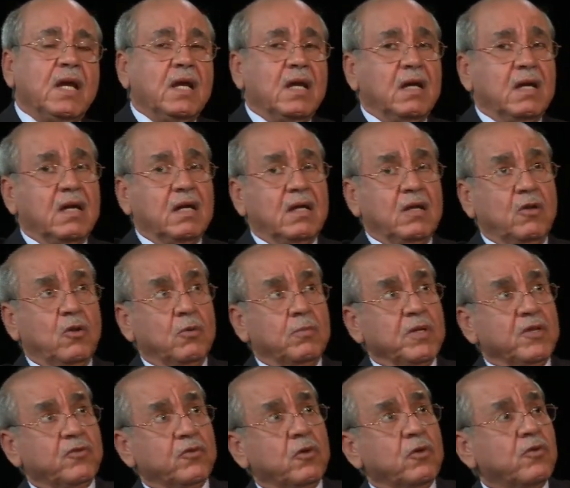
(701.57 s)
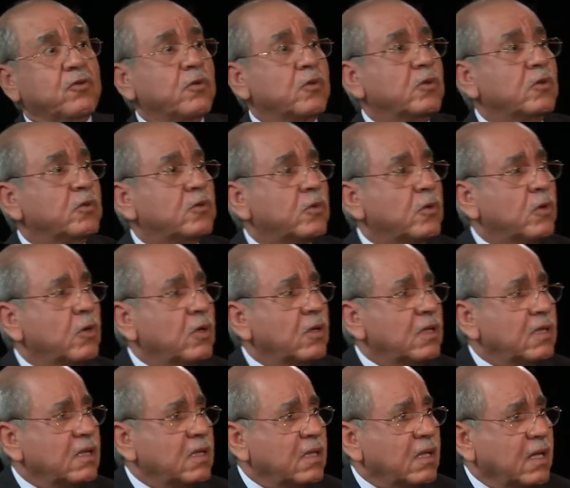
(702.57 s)
uh, lobbies also control
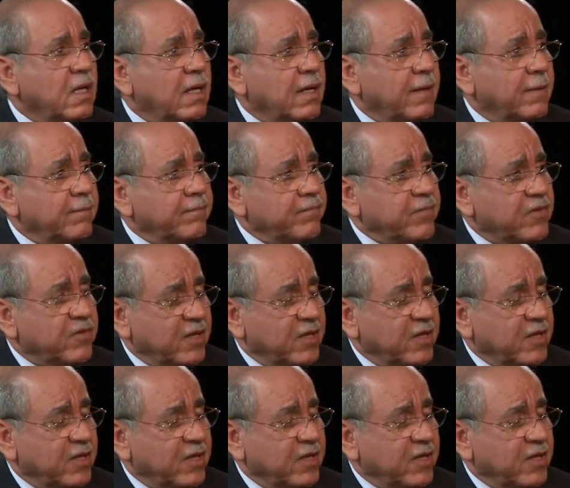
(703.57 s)
the um,